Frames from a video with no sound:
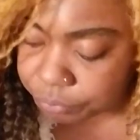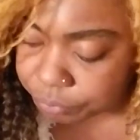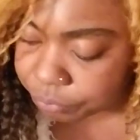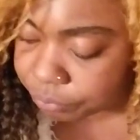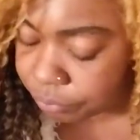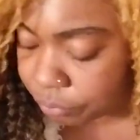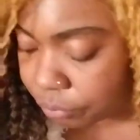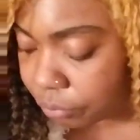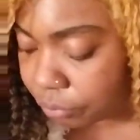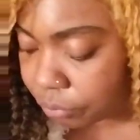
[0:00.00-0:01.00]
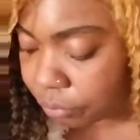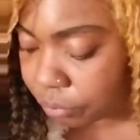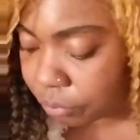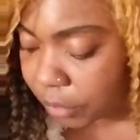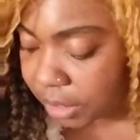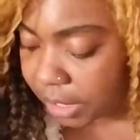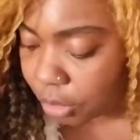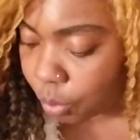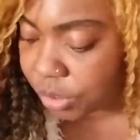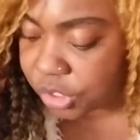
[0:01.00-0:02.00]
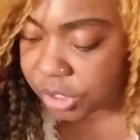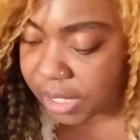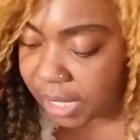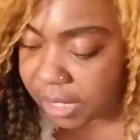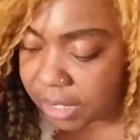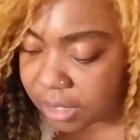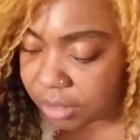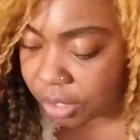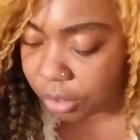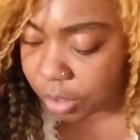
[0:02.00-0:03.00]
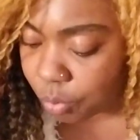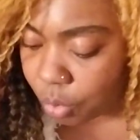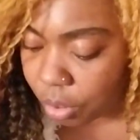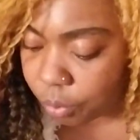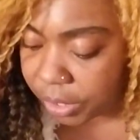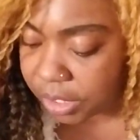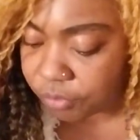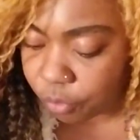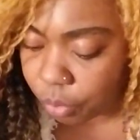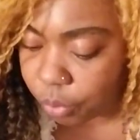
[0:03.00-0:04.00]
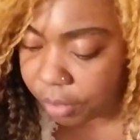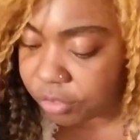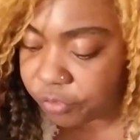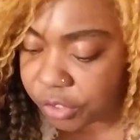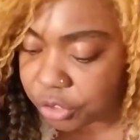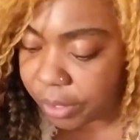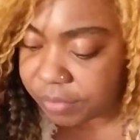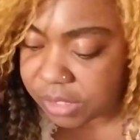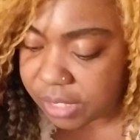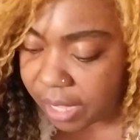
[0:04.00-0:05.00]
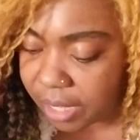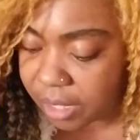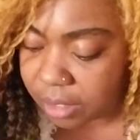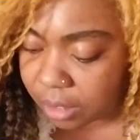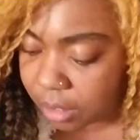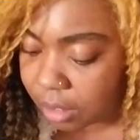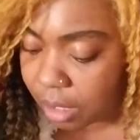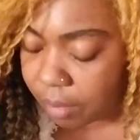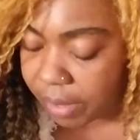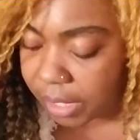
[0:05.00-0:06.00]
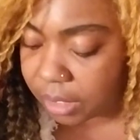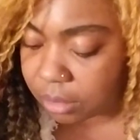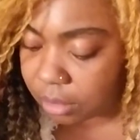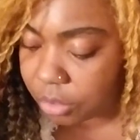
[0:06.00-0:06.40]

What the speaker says: Yeah, no one's just hanging there anymore waiting for whatever the fuck you have to say, all right?